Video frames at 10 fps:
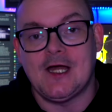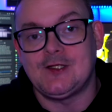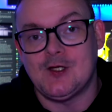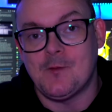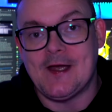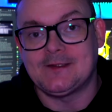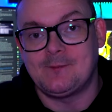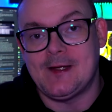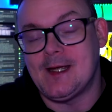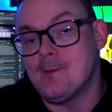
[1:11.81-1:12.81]

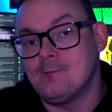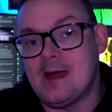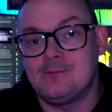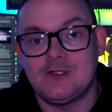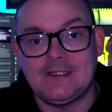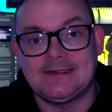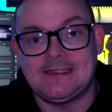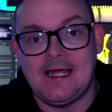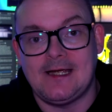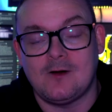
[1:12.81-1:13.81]
USB memory
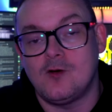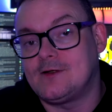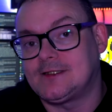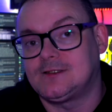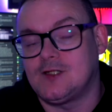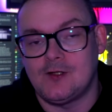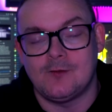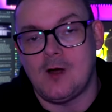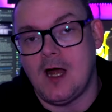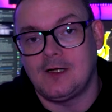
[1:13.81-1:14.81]
stick or
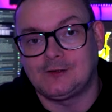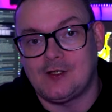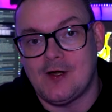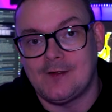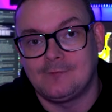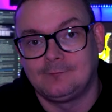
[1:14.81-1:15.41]
external hard drive.